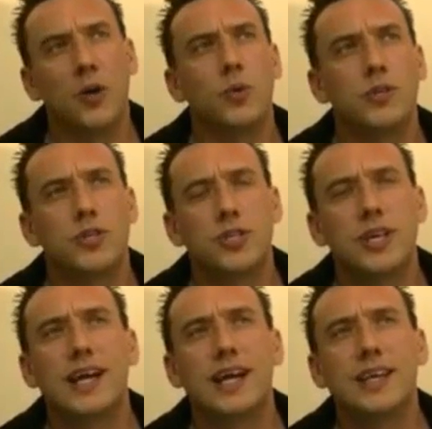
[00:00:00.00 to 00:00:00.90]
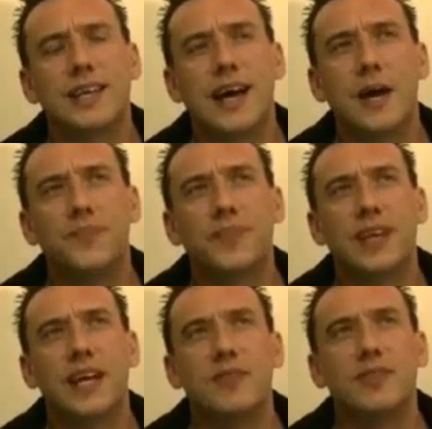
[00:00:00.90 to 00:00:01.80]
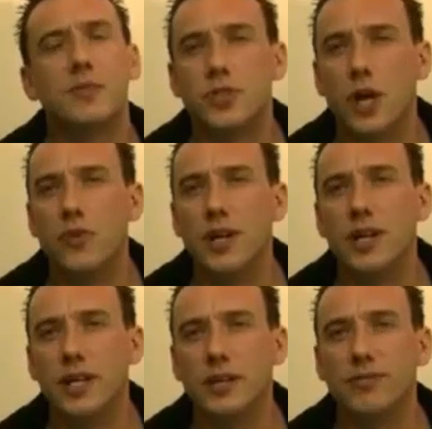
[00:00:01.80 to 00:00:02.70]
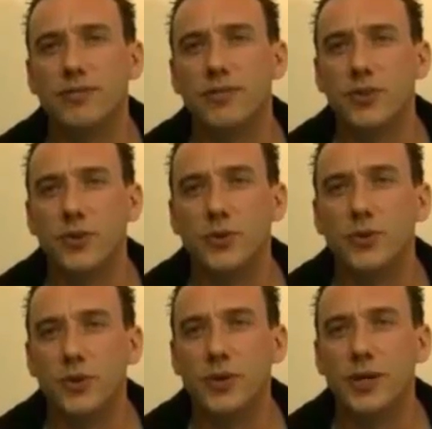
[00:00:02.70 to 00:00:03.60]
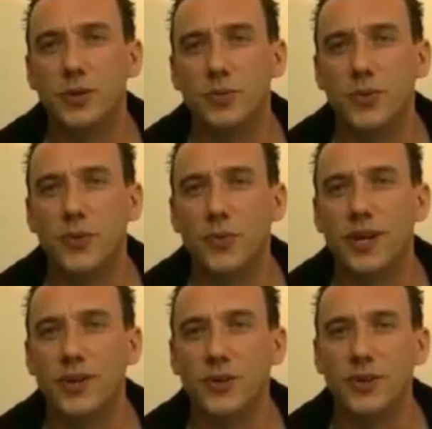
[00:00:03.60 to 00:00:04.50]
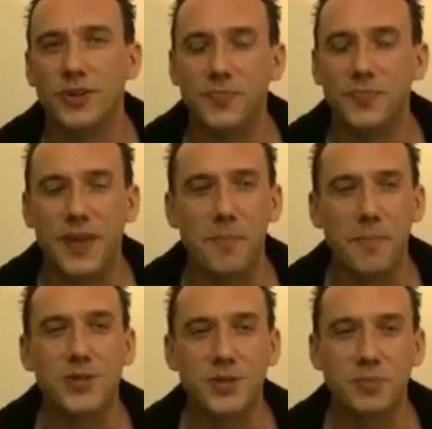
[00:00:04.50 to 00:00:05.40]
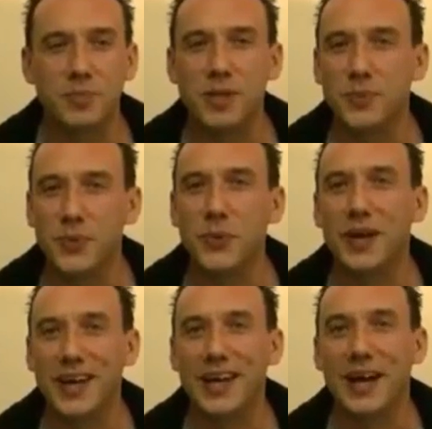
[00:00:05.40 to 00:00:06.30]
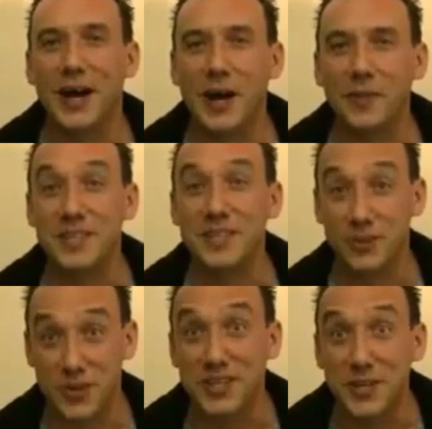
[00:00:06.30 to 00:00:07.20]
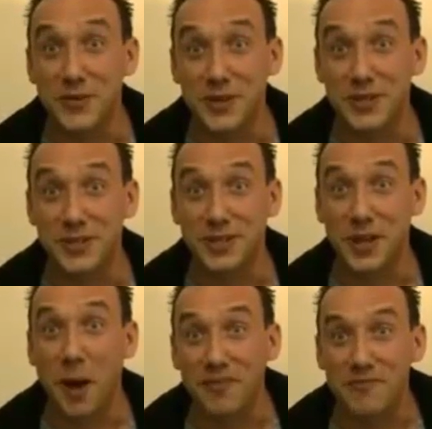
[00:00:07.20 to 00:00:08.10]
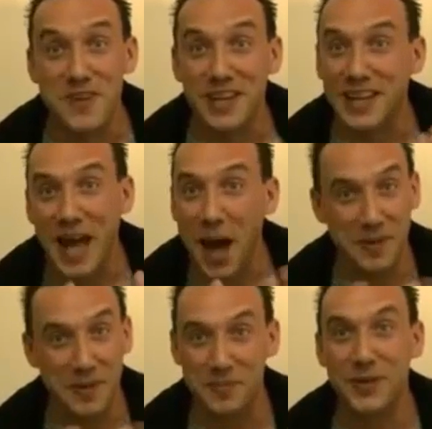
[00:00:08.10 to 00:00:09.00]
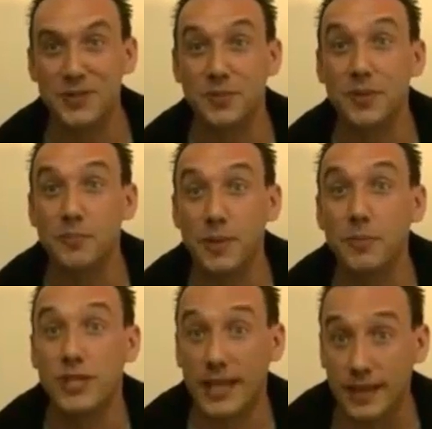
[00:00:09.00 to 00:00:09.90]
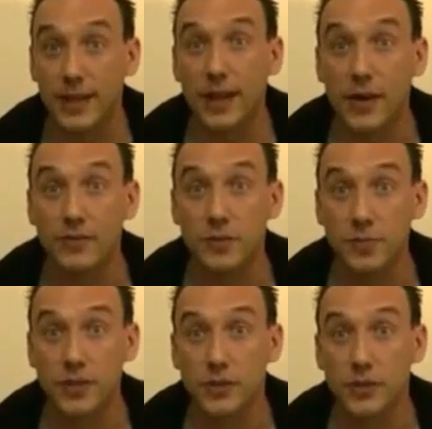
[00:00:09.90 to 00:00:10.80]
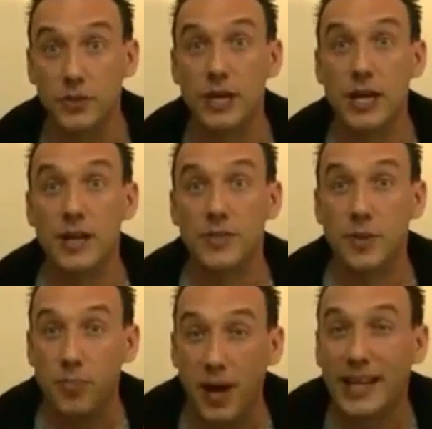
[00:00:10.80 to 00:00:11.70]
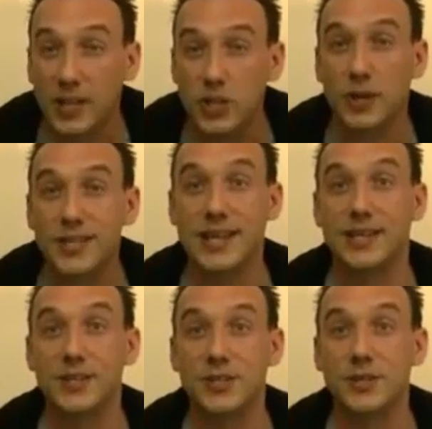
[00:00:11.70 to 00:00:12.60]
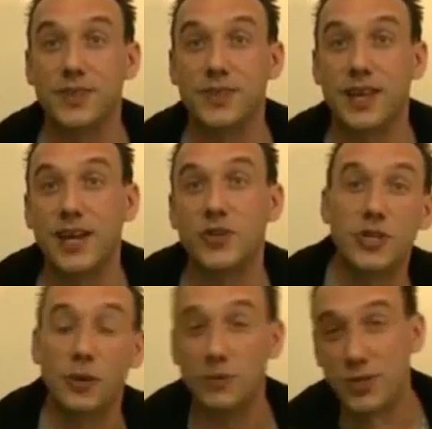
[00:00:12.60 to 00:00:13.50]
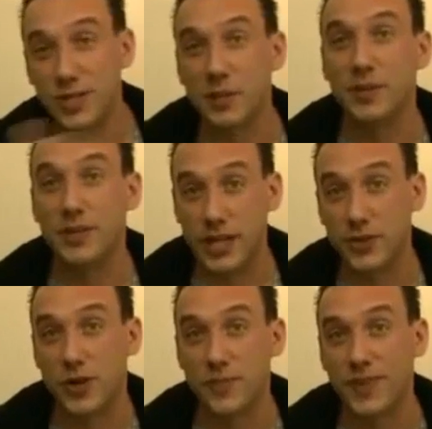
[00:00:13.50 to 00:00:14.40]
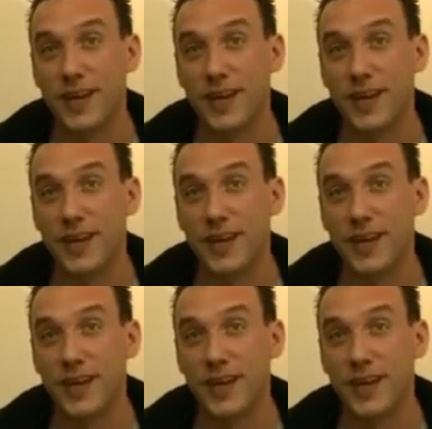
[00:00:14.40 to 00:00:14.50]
Would say that if there was no relief, you do get to a point where you can imagine people, it sounds really serious. I'm a really happy person, but people taking their lives because the pain is so intense and you don't sleep, etc.